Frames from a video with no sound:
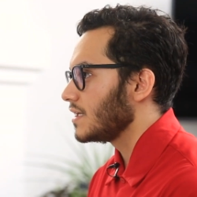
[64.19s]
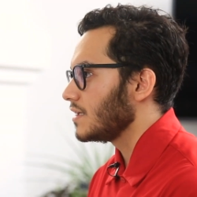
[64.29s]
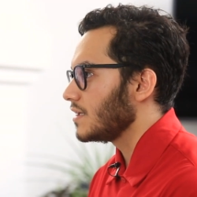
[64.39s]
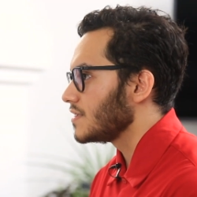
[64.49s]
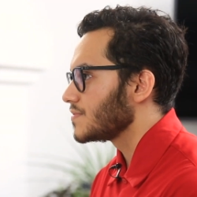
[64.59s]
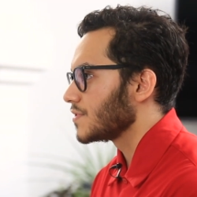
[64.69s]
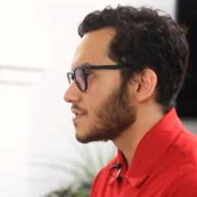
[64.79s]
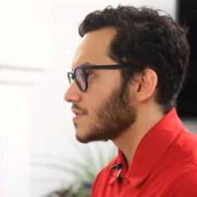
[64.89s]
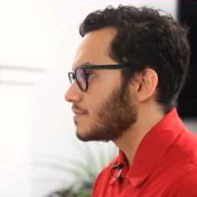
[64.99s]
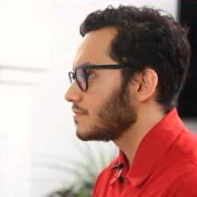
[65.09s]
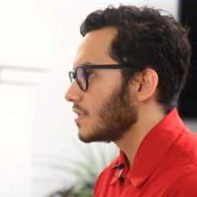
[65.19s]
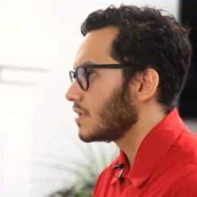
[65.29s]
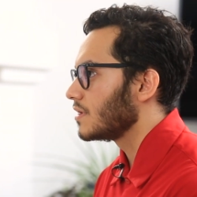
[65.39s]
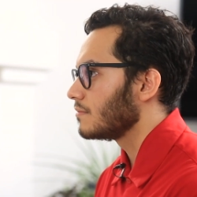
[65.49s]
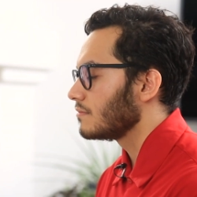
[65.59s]
any esports
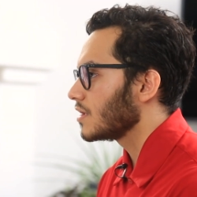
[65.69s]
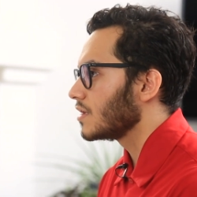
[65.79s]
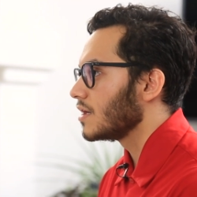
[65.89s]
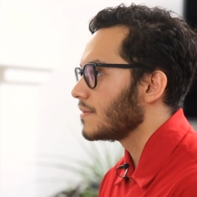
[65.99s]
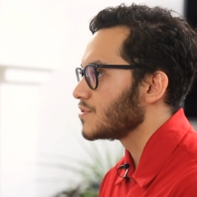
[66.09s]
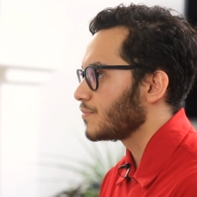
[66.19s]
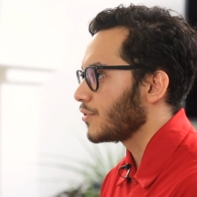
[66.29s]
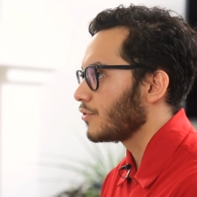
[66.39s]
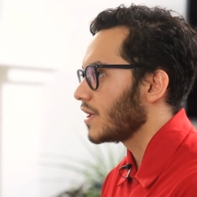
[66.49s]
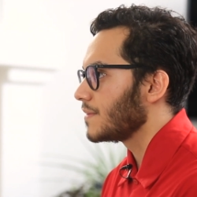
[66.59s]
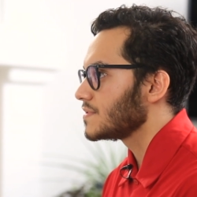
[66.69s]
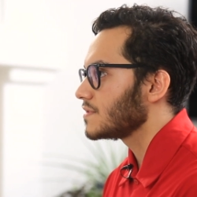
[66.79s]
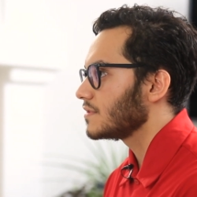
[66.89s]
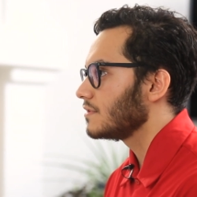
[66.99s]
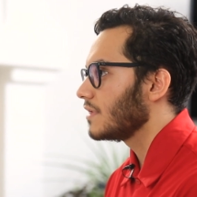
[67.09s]
um, clubs or
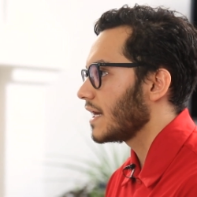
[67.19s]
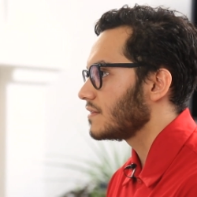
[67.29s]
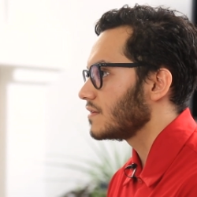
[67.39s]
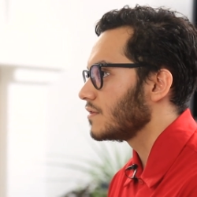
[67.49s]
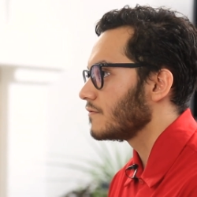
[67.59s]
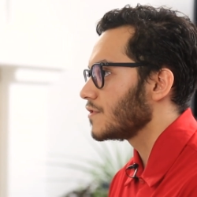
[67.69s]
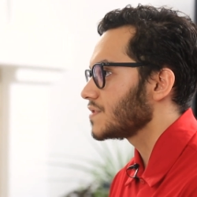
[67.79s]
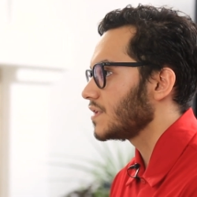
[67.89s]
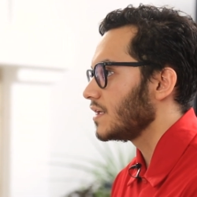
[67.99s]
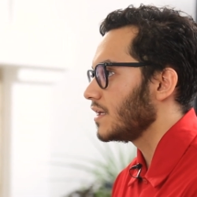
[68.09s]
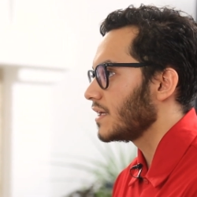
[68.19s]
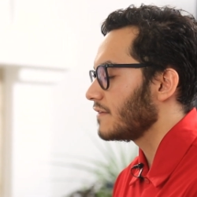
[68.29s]
programs at the university. And